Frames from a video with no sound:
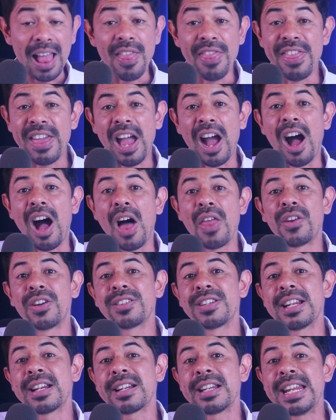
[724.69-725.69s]
The
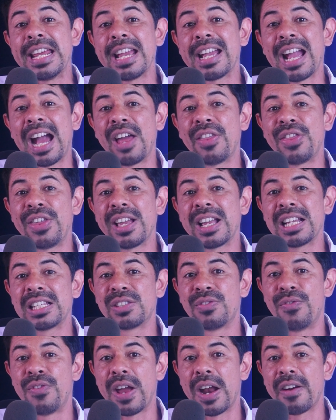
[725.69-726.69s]
other technique I think
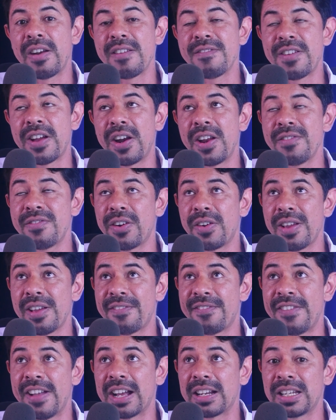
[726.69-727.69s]
is very, very, very
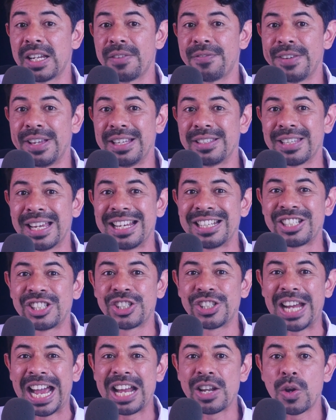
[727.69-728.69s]
effective is
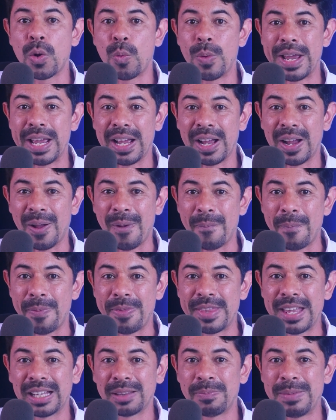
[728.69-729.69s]
shadowing.
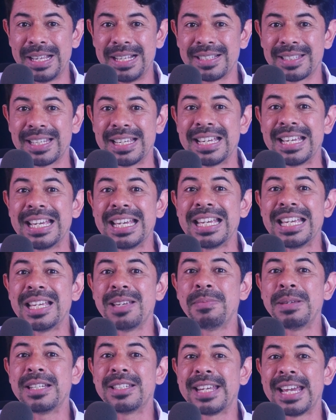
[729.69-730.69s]
That means
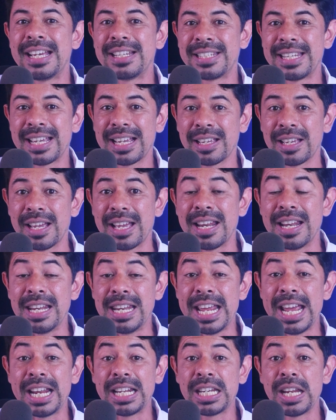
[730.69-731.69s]
imitating
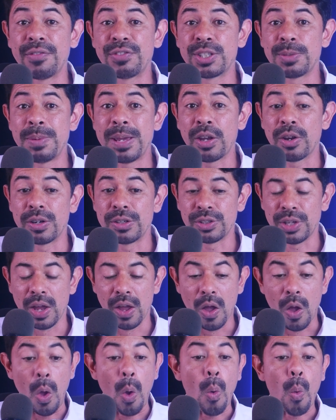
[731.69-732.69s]
native speakers.
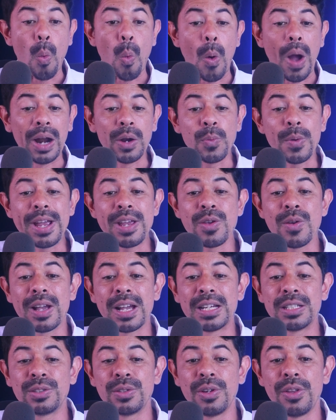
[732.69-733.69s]
One way you
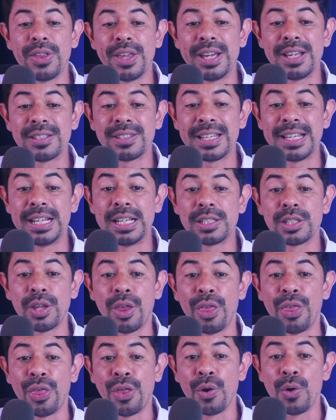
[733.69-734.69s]
can do this
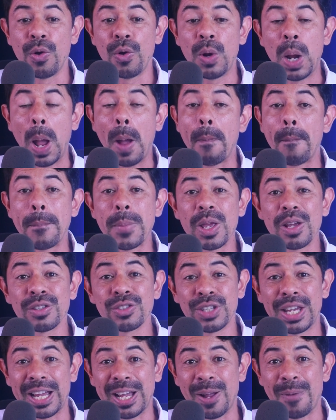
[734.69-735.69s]
is through
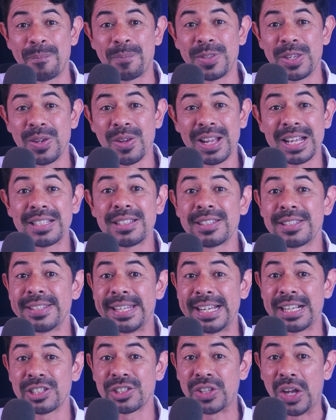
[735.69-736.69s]
music. You can
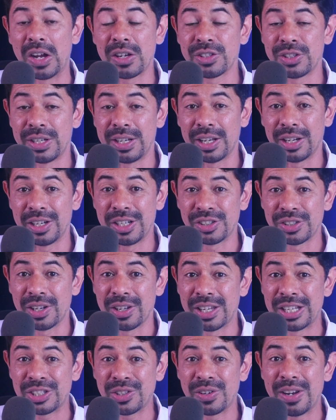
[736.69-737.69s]
sing songs in English.
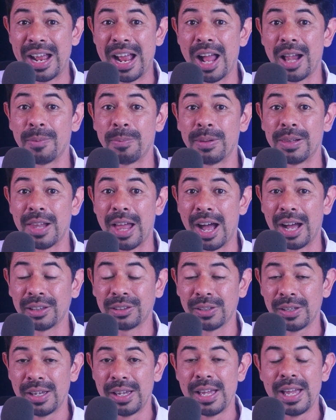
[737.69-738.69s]
That's going to help a
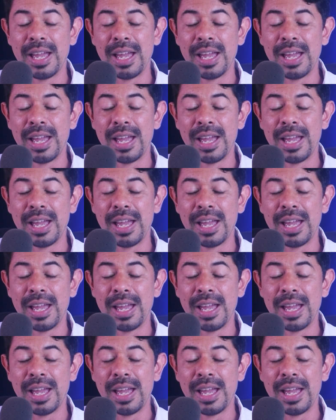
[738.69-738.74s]
lot.